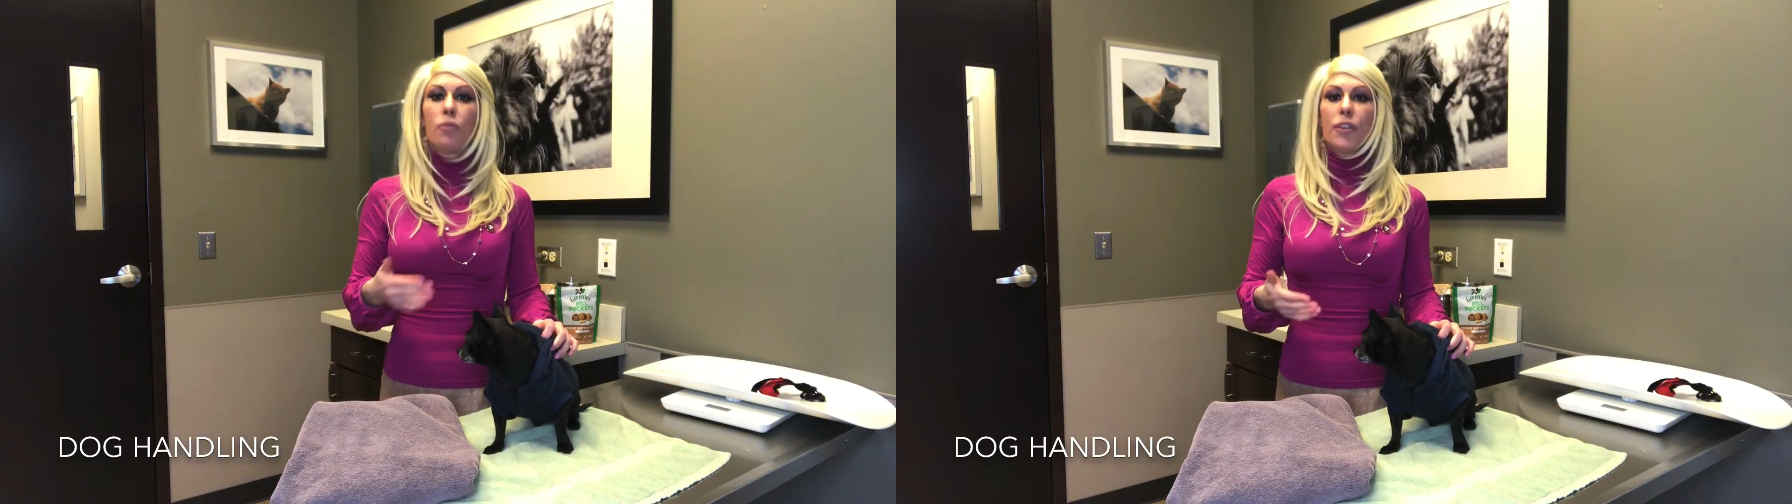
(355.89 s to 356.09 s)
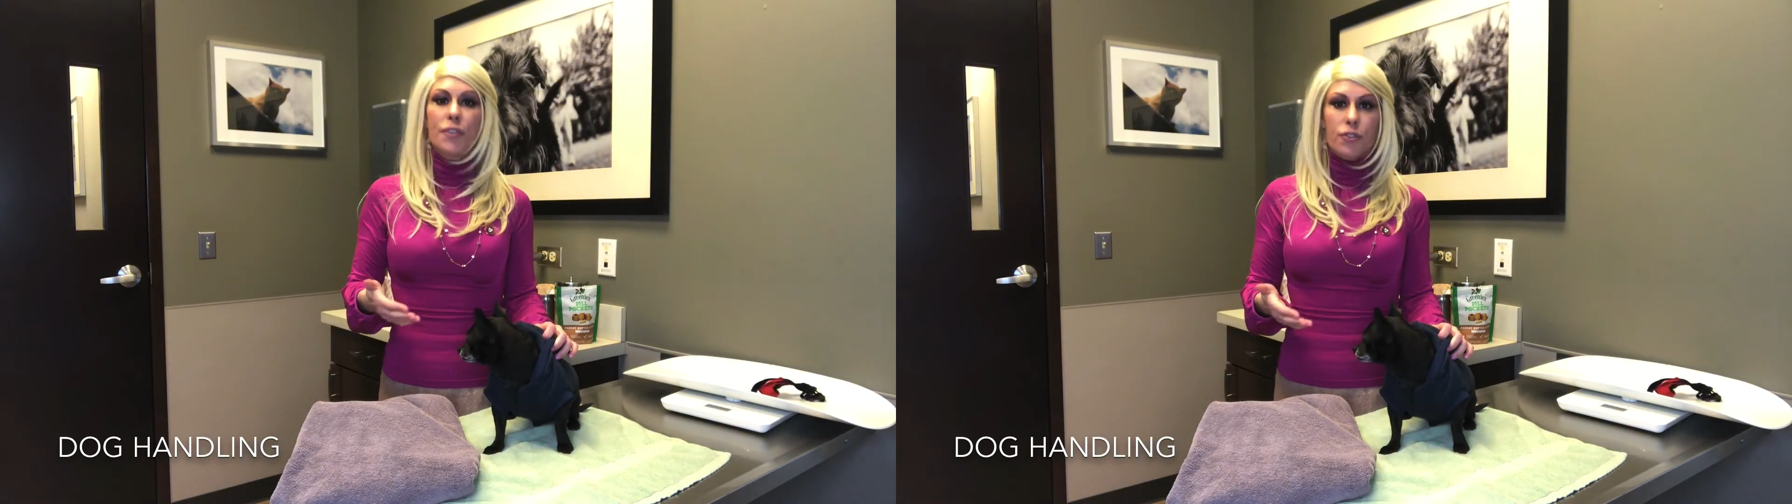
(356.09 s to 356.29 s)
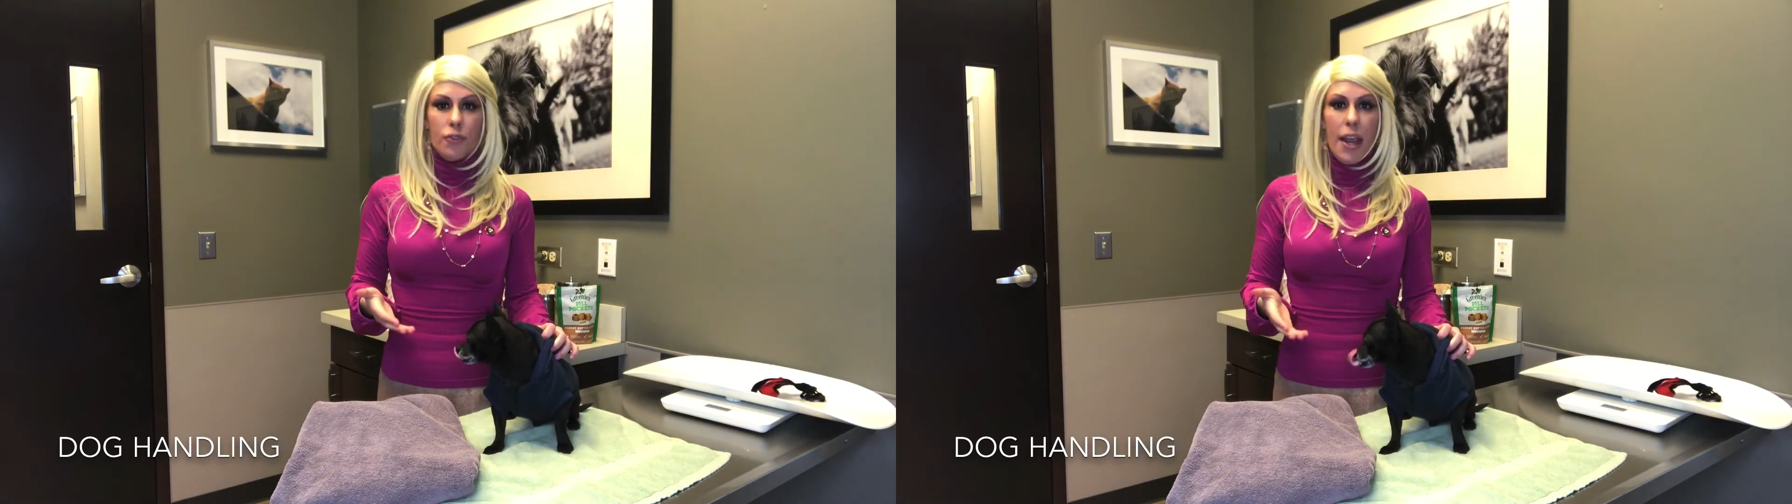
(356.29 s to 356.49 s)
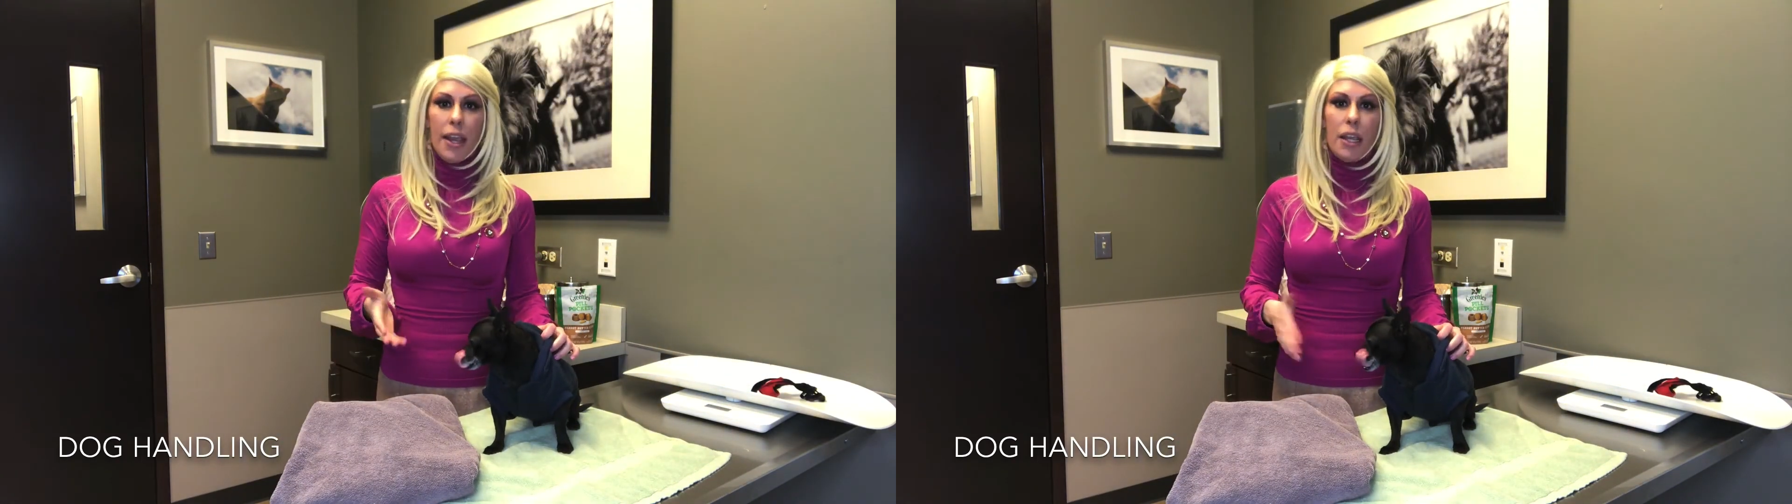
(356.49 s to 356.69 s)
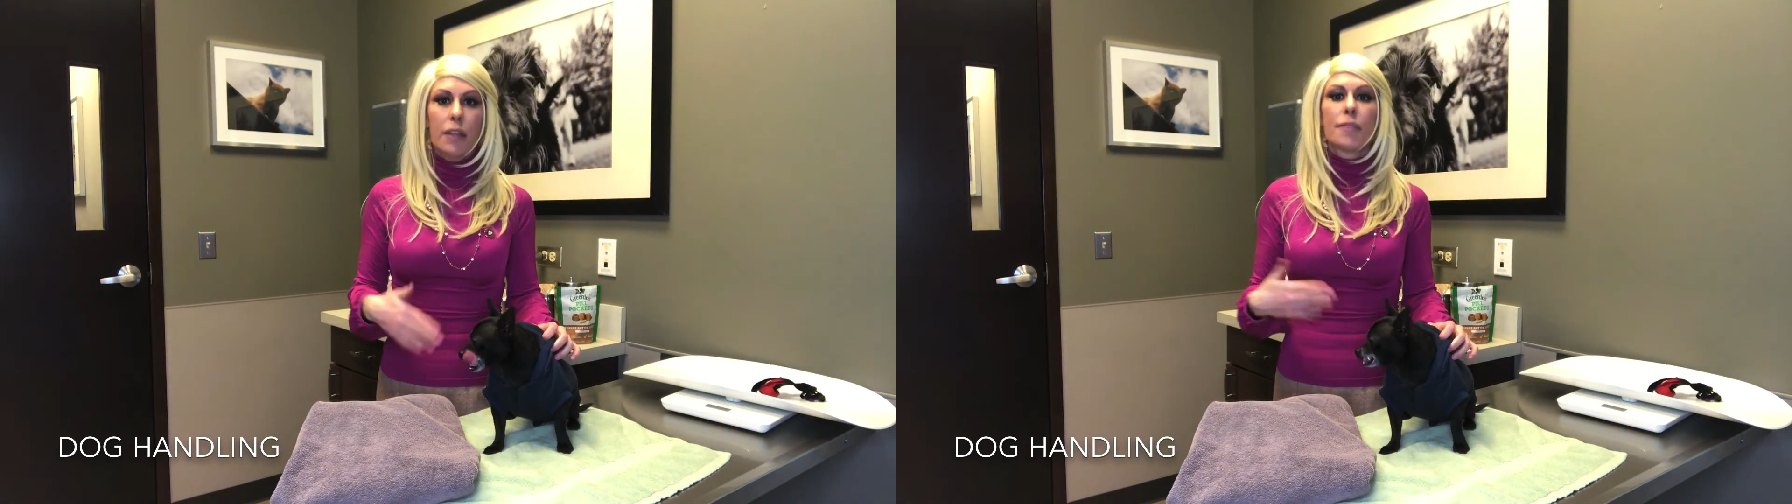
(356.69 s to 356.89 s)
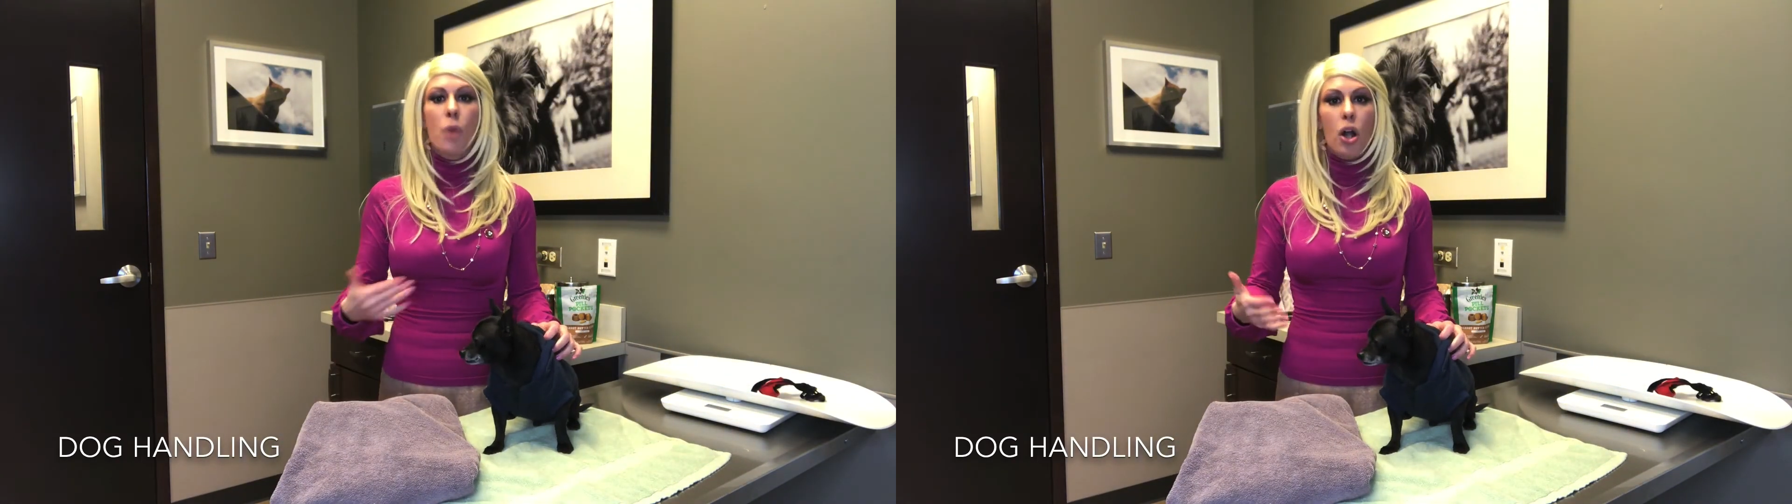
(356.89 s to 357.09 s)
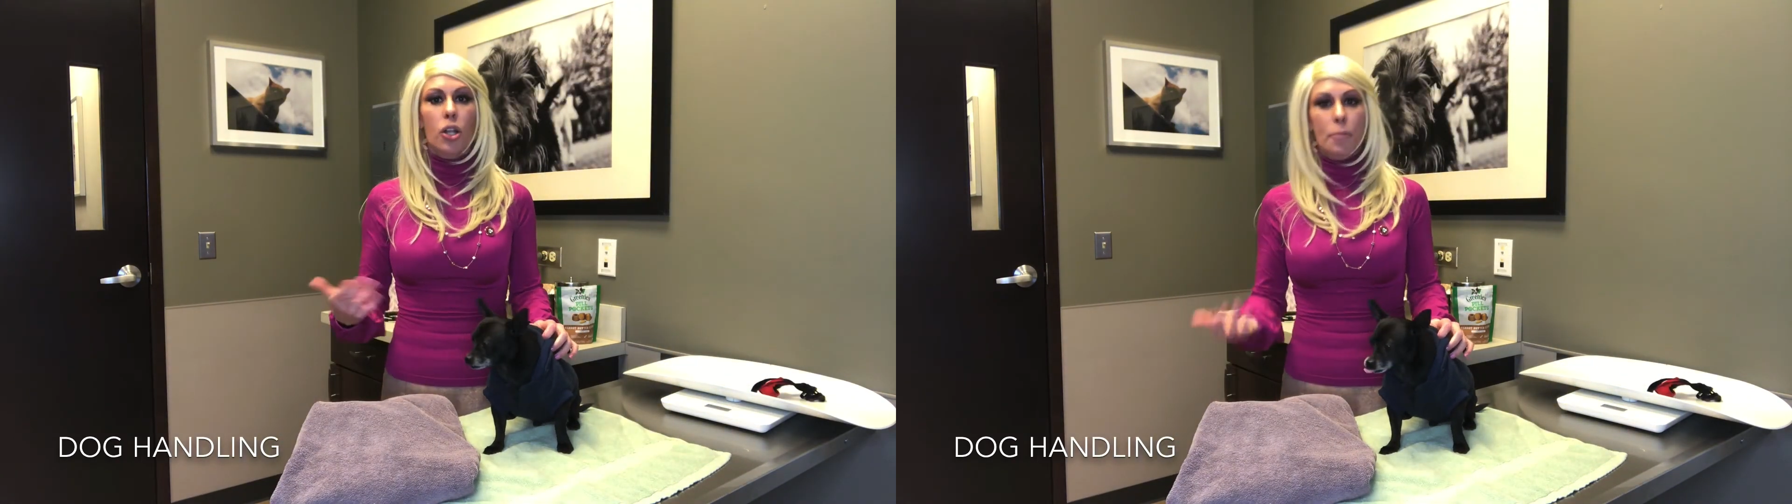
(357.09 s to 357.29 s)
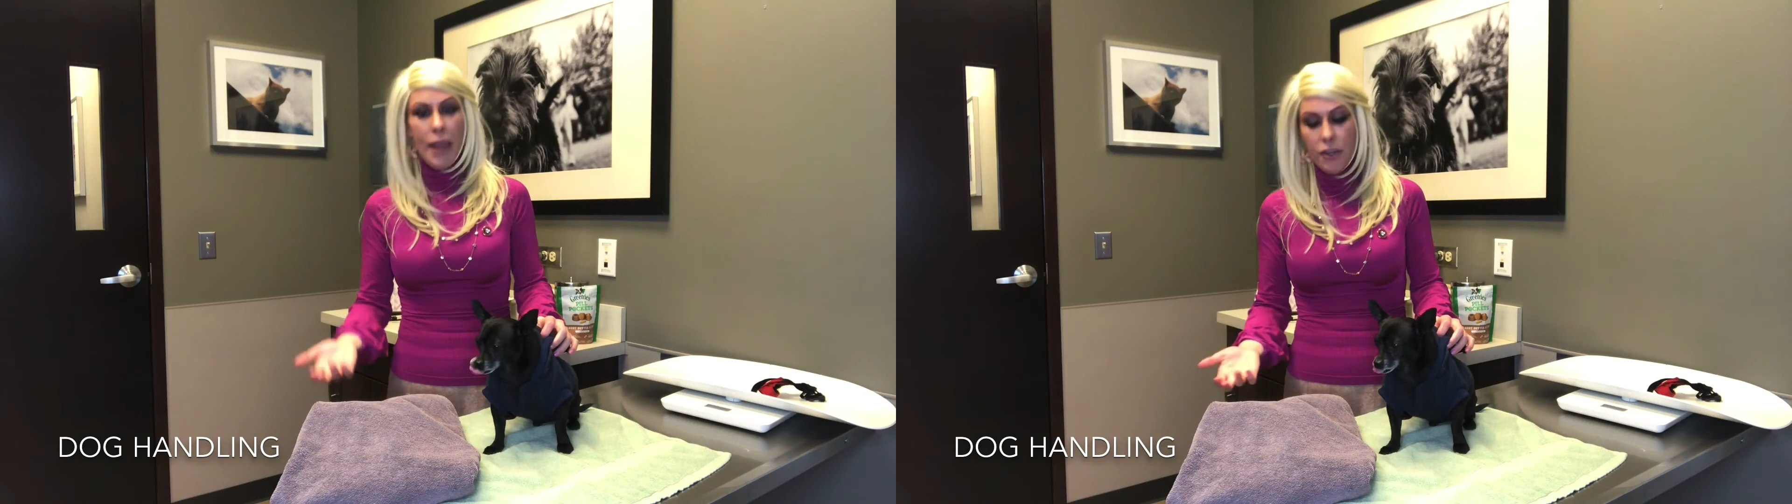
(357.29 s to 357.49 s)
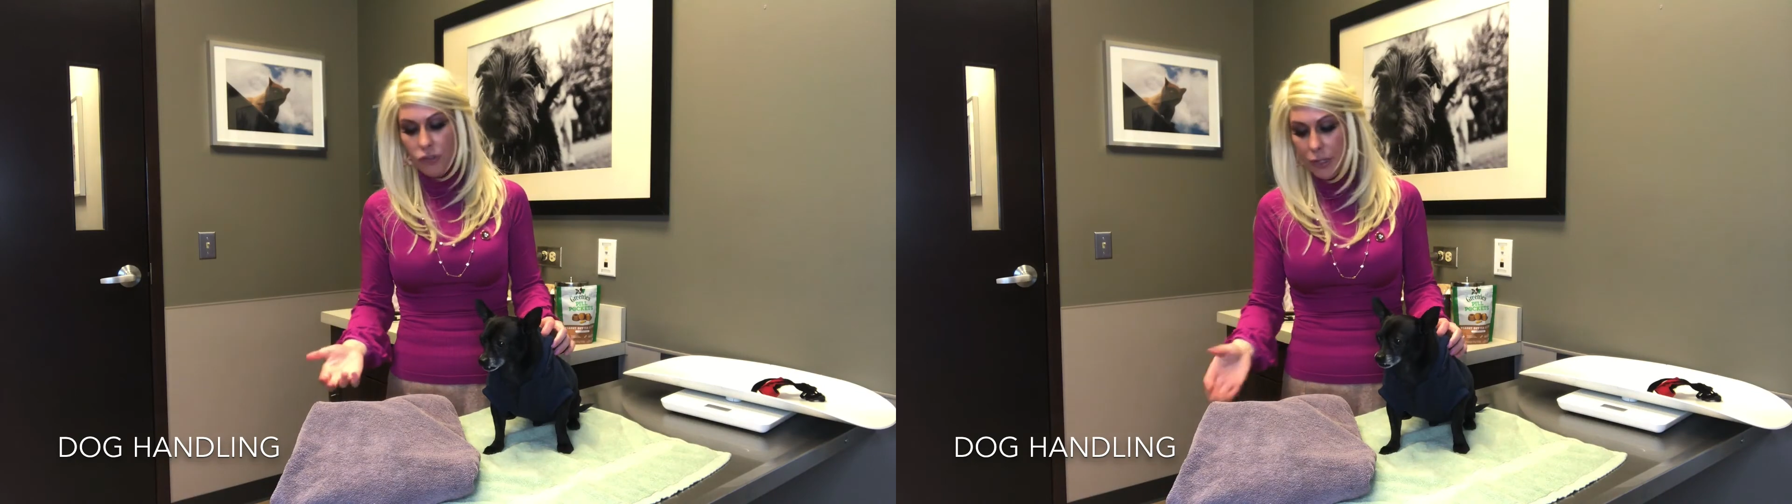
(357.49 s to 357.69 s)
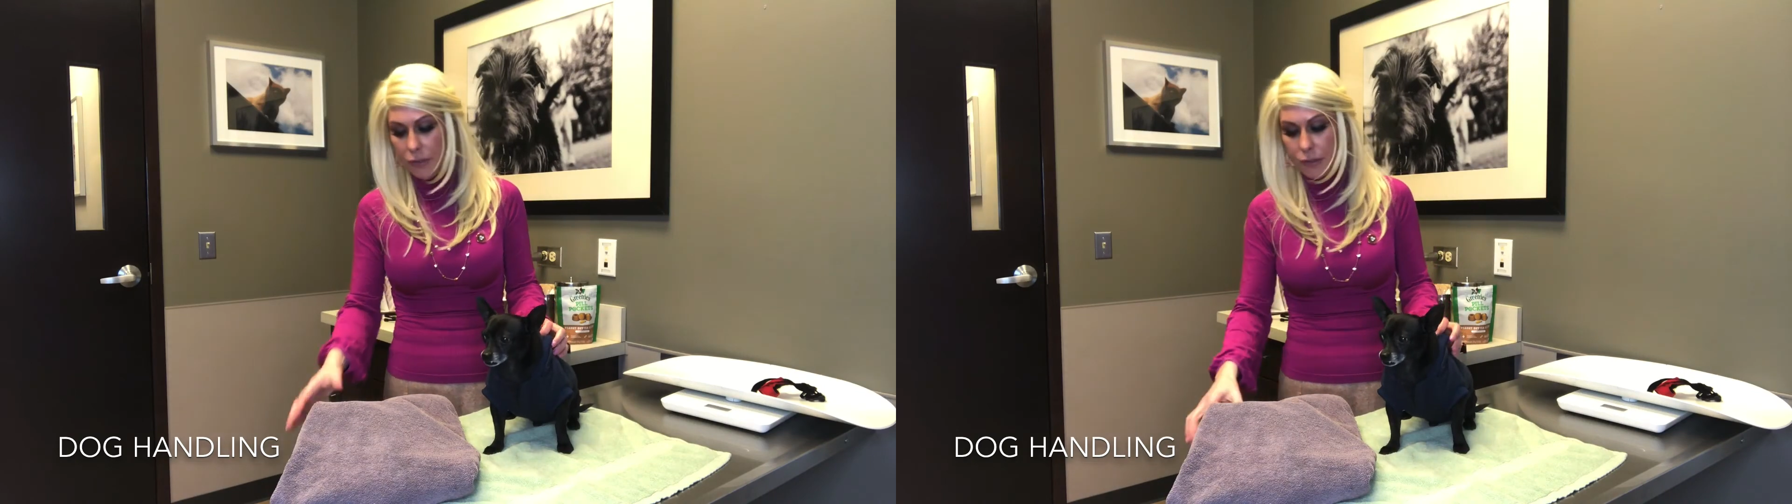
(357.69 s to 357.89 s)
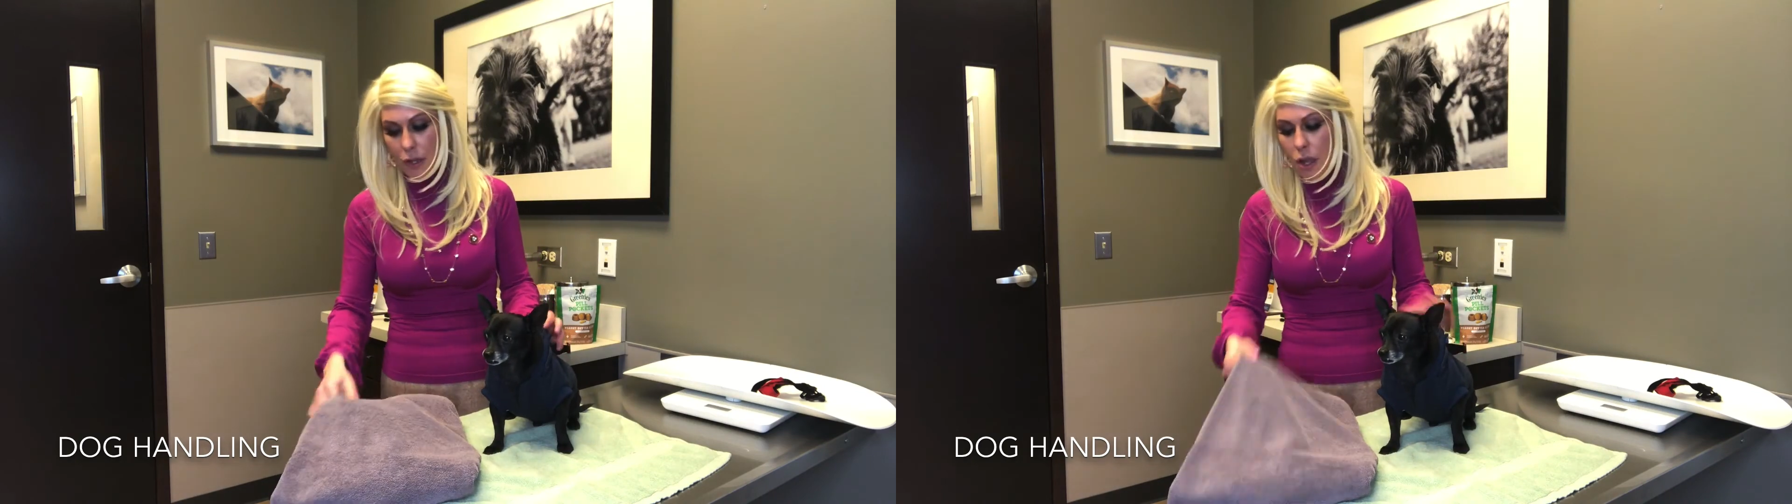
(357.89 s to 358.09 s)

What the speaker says: restrain smaller patients.